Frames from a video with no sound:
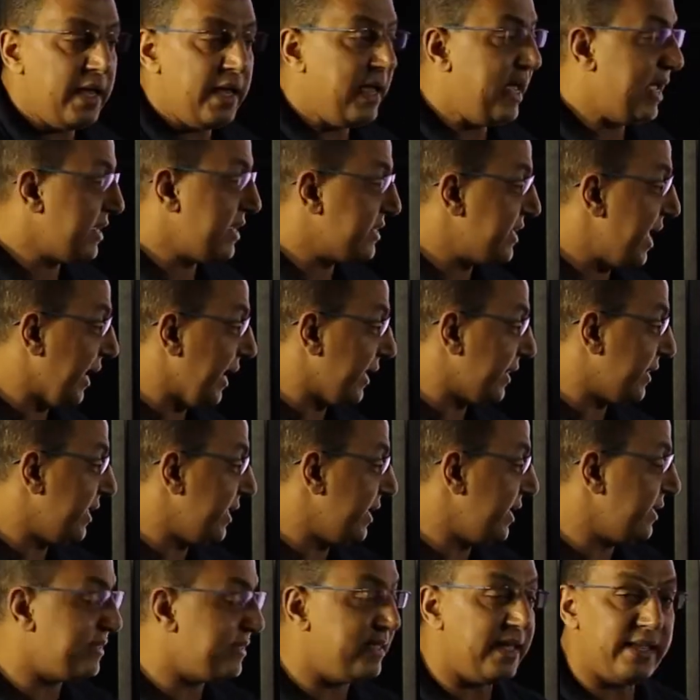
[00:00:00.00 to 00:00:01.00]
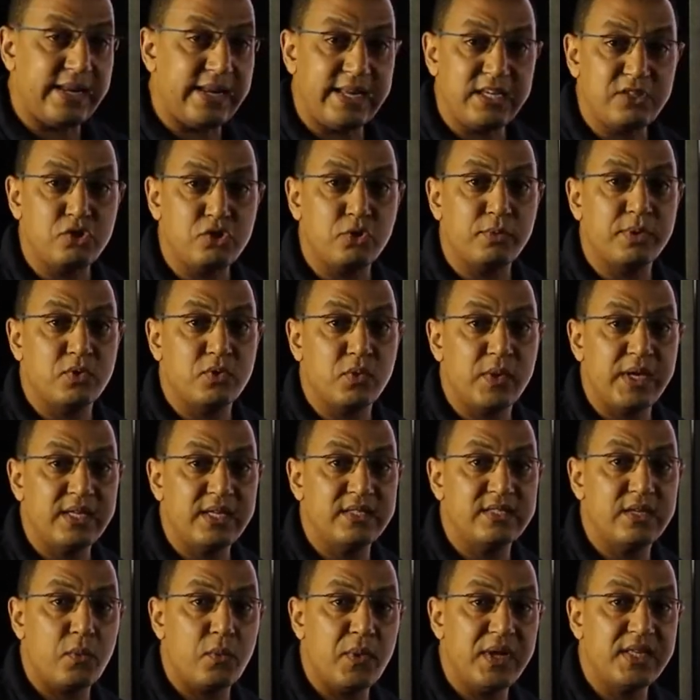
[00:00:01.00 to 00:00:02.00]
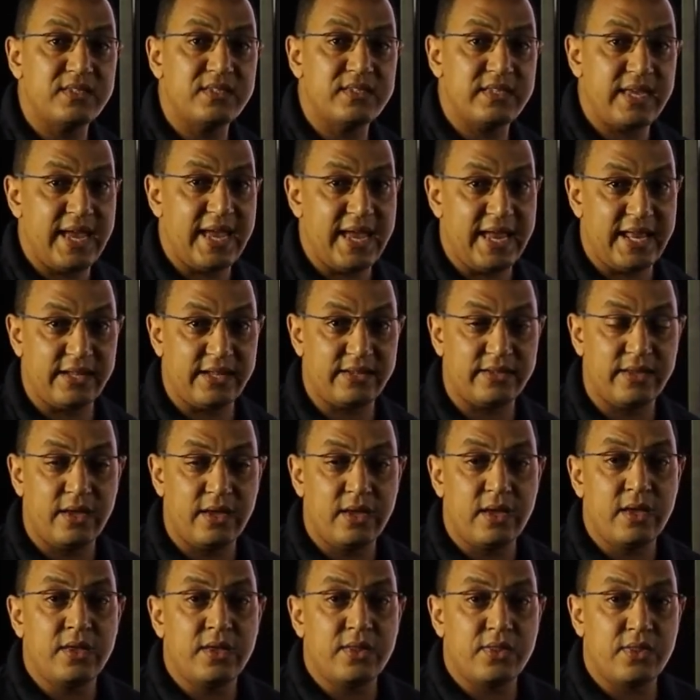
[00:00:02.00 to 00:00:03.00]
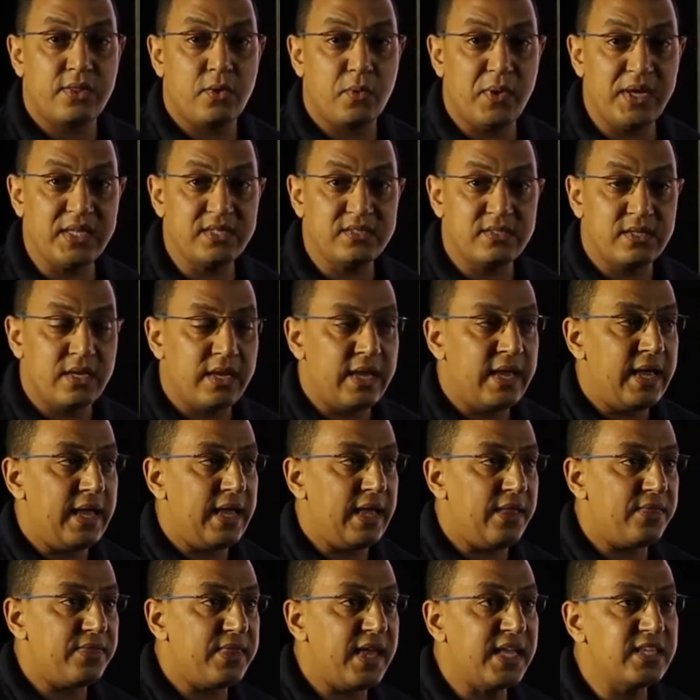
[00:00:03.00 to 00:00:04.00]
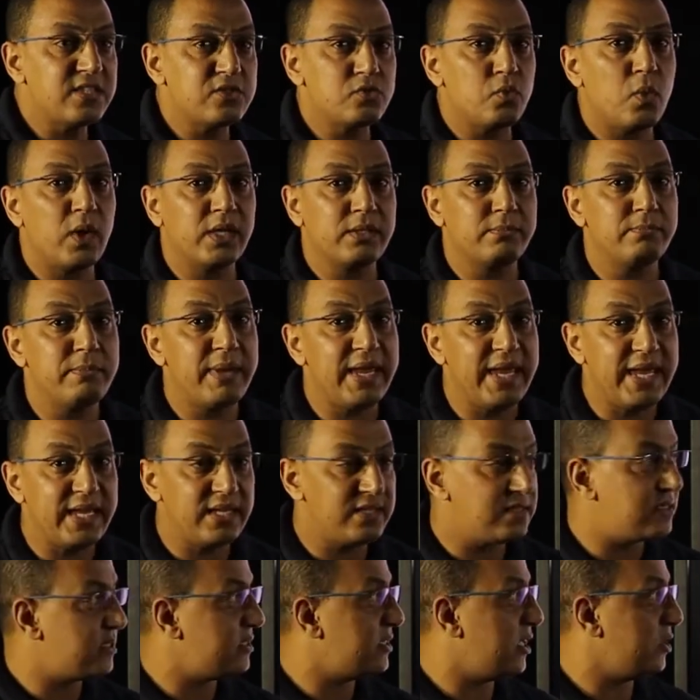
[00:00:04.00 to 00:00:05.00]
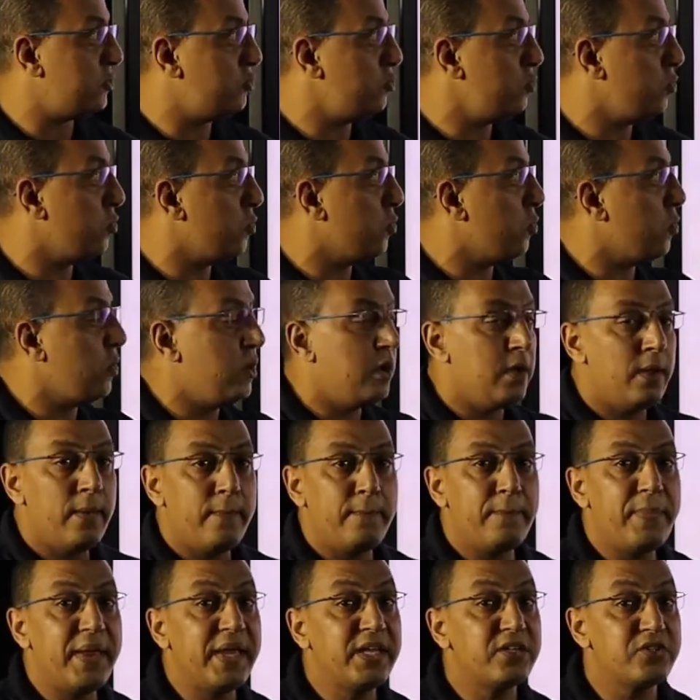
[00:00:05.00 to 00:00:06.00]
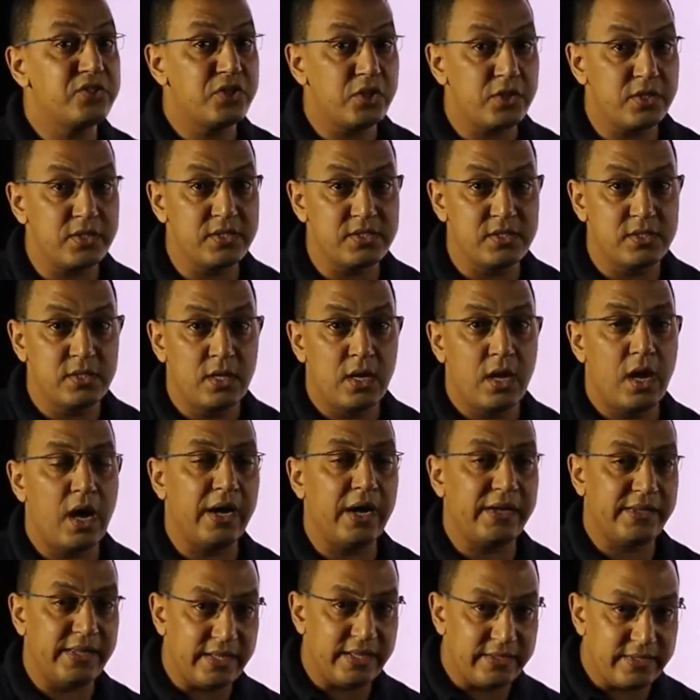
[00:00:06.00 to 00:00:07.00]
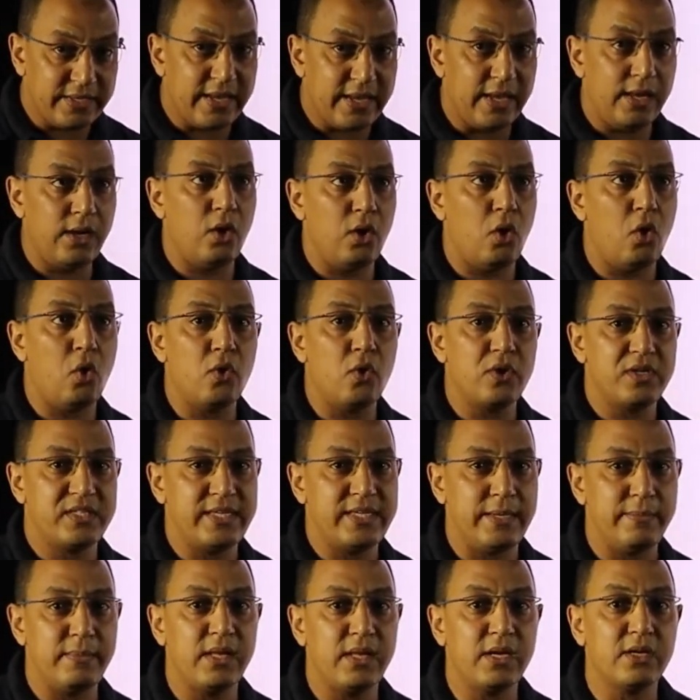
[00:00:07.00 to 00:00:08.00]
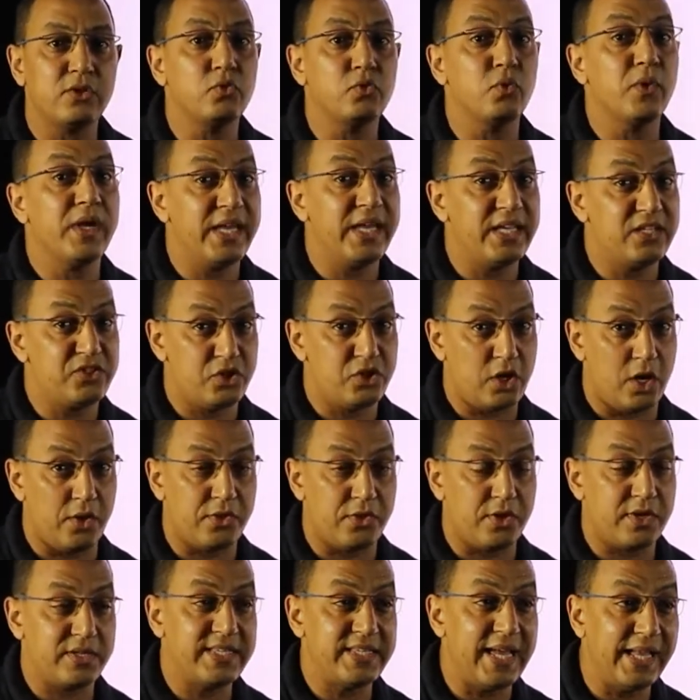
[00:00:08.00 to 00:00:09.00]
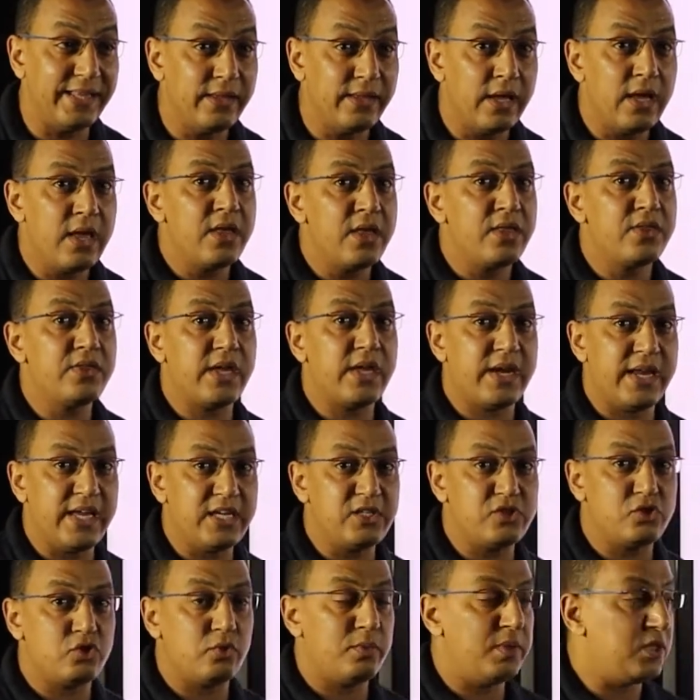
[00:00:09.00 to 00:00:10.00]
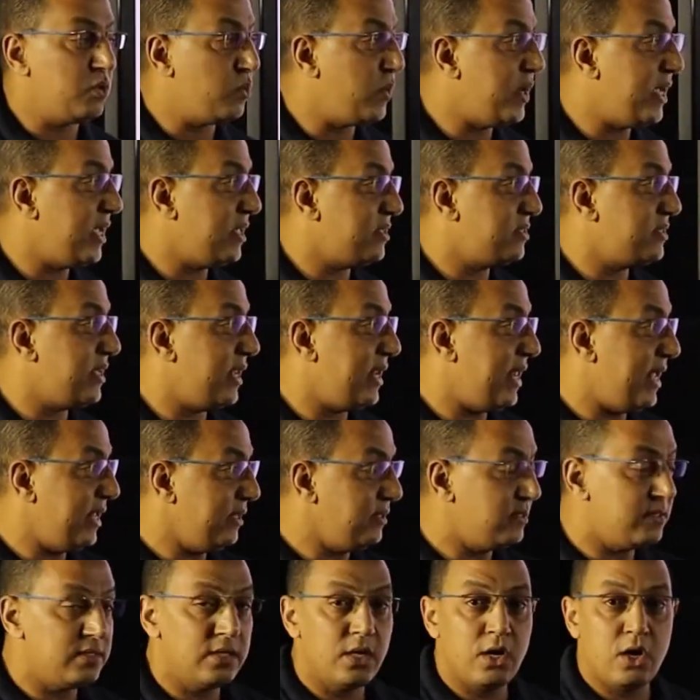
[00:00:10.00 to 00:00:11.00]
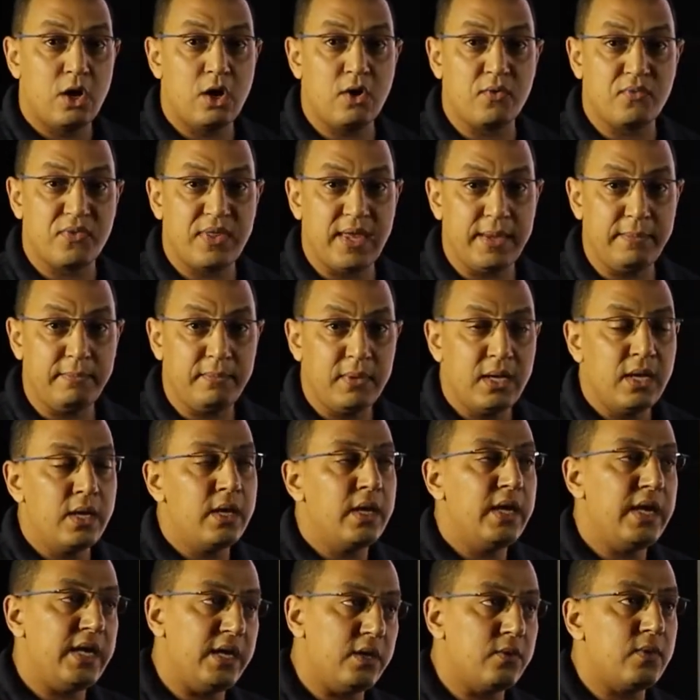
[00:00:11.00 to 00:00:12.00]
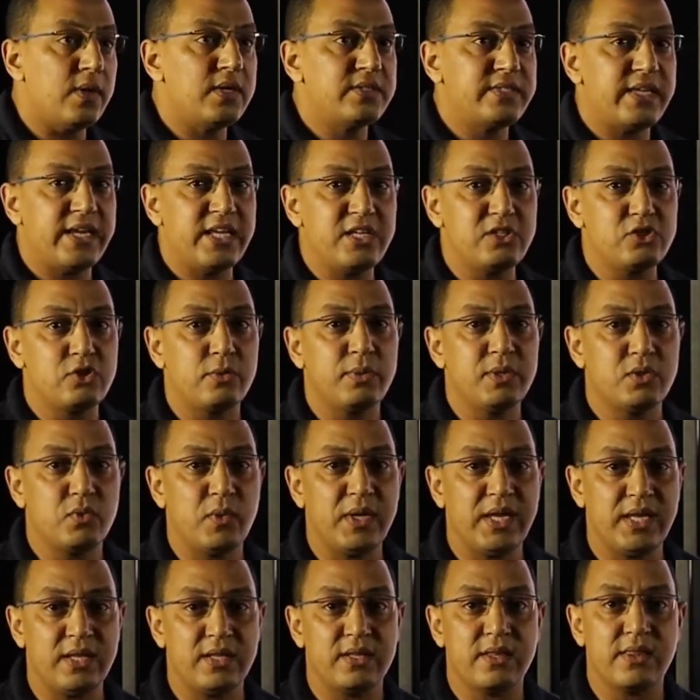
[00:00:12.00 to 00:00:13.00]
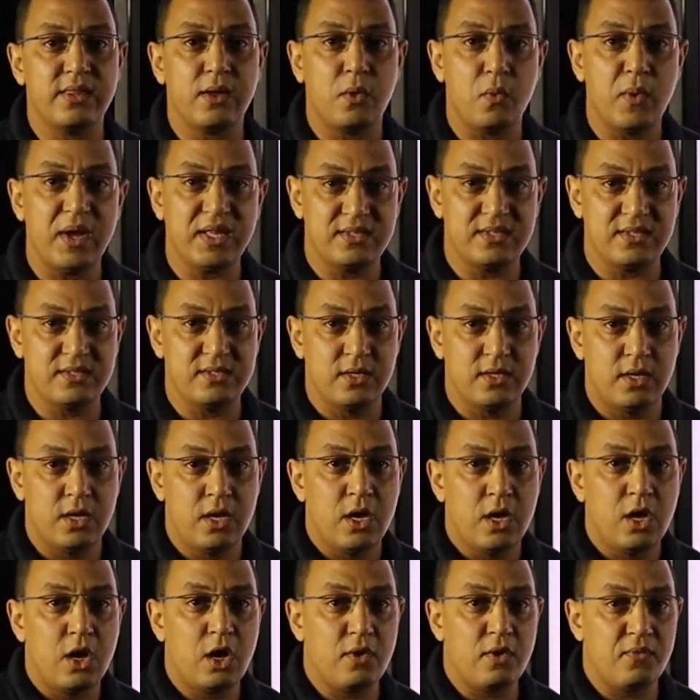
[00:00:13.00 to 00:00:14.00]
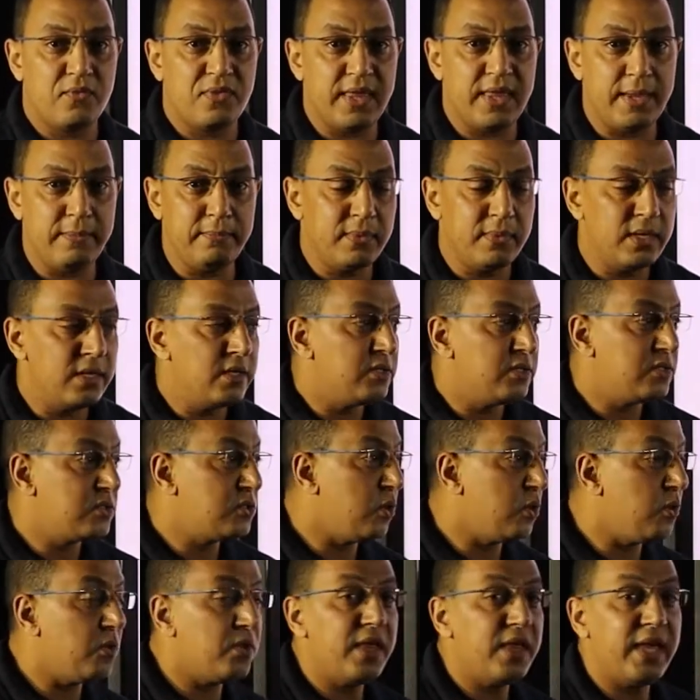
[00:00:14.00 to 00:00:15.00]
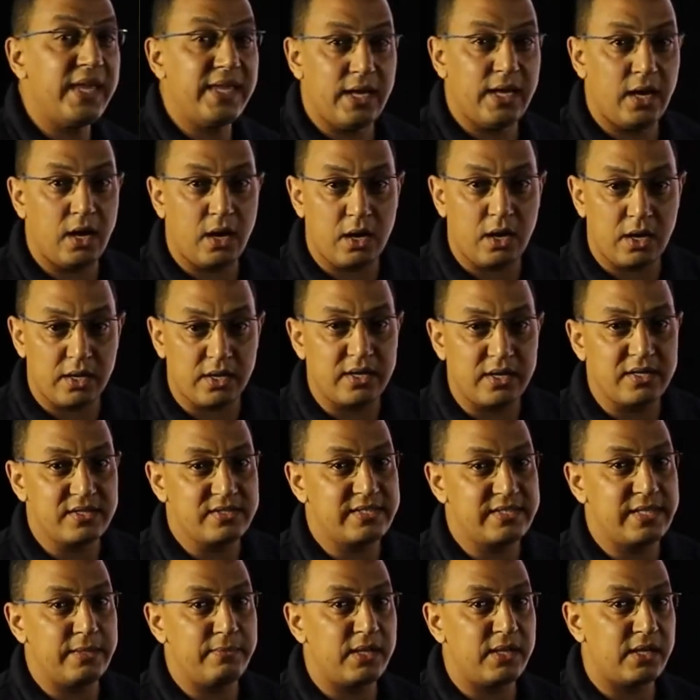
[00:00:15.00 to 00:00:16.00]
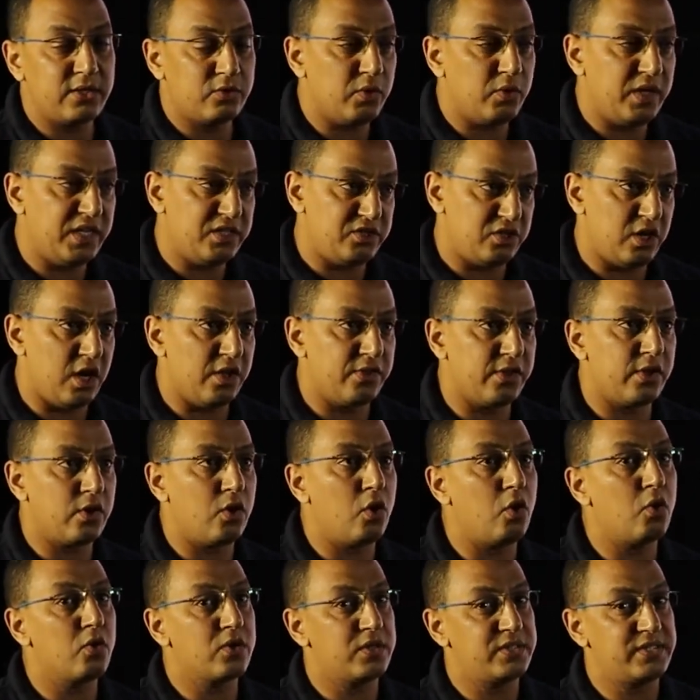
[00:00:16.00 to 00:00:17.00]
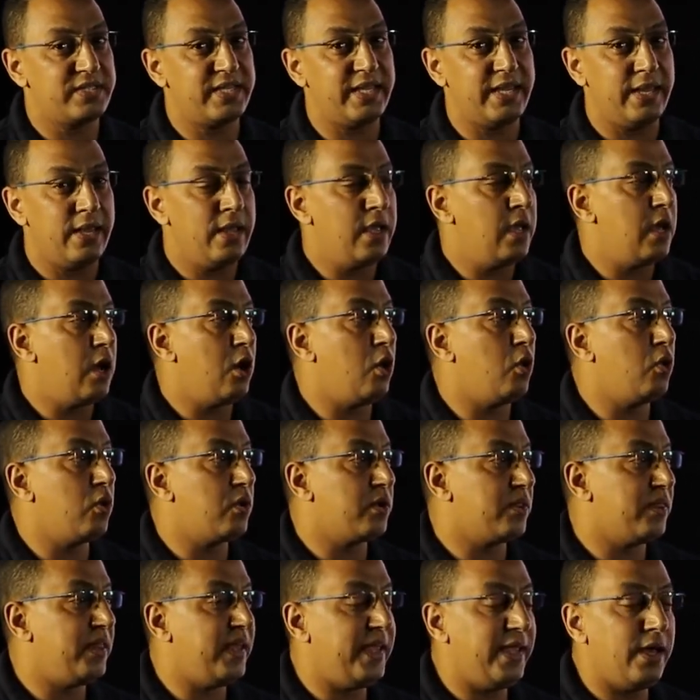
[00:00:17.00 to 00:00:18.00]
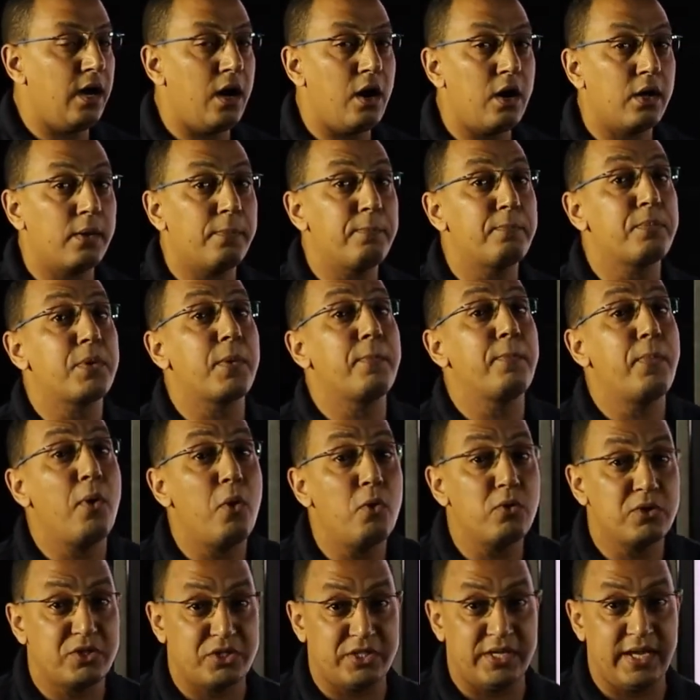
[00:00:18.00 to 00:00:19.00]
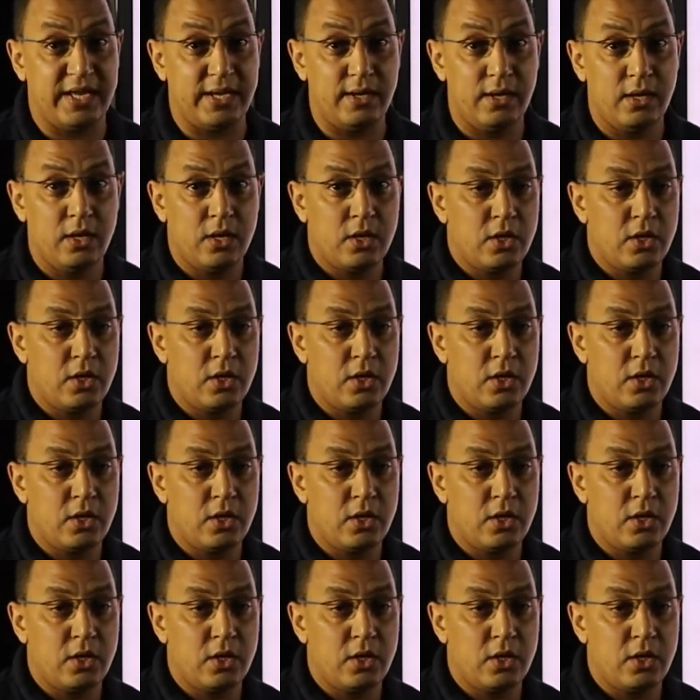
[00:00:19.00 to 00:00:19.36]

exactly the ratio between the width and the width, and that's what makes the two pictures identical or similar to each other. That the ratio between the length of them equals the ratio between the width of them, so they are similar to each other, or they are proportional